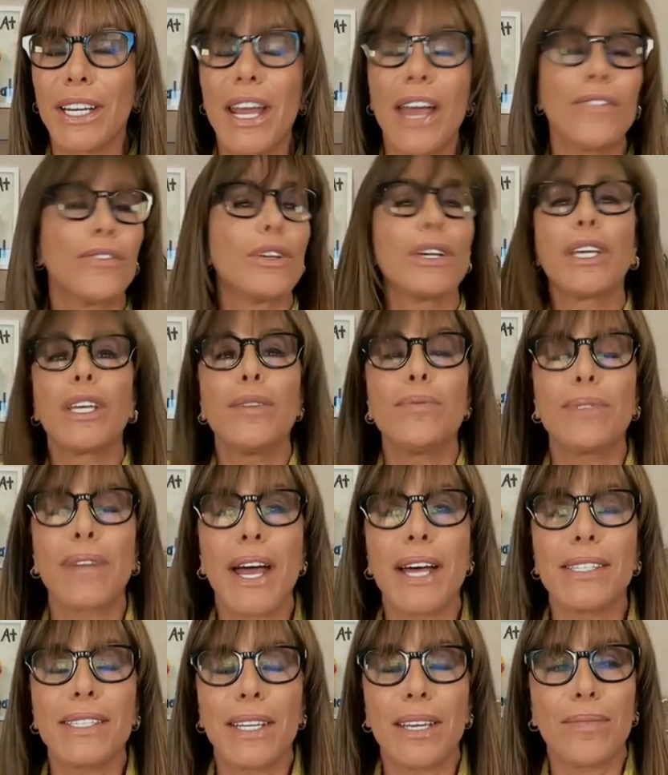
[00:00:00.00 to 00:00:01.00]
And everyone keeps
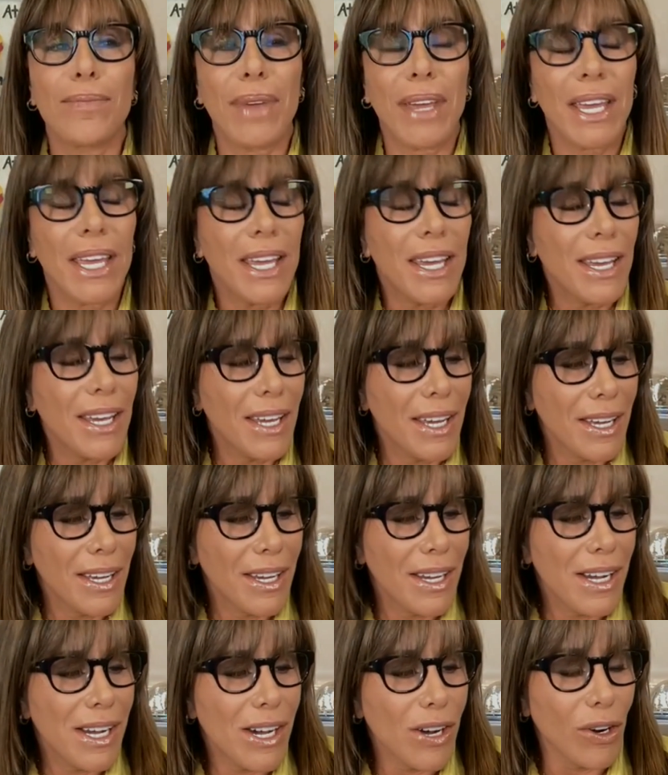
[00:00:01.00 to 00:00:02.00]
asking me,
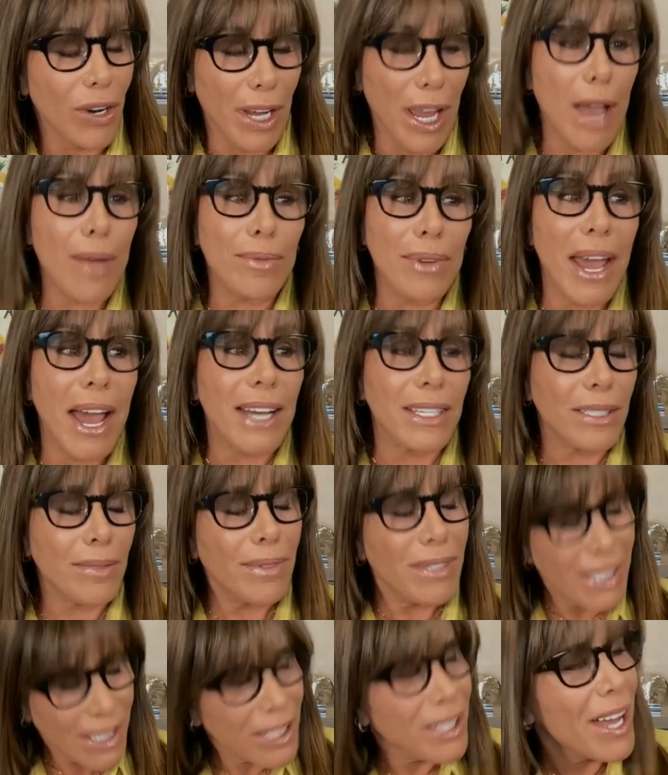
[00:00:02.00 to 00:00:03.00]
or kept asking
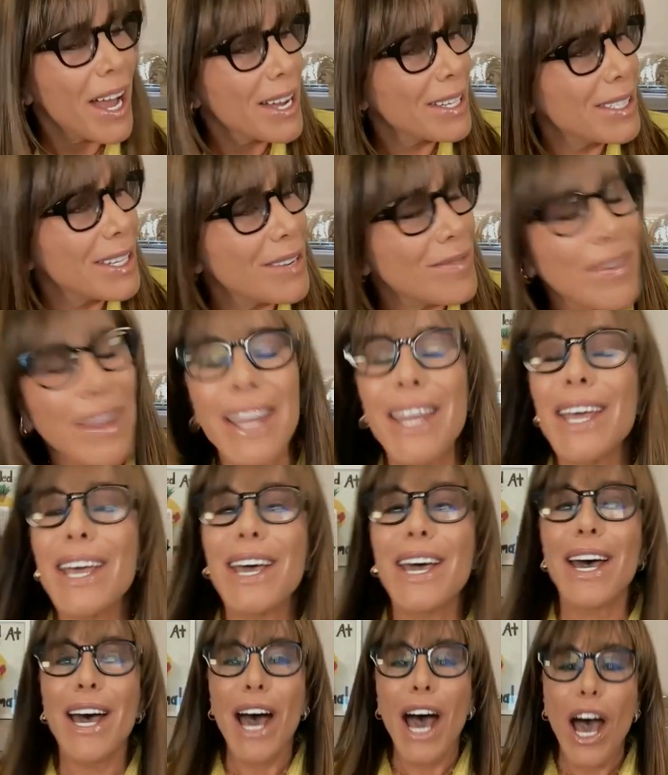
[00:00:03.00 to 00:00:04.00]
me, still asking me,
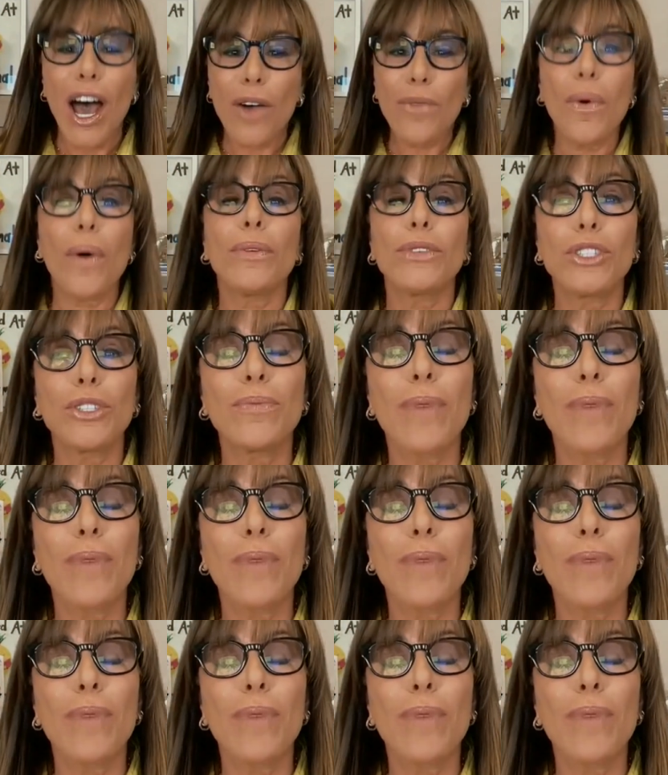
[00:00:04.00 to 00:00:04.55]
uh, what would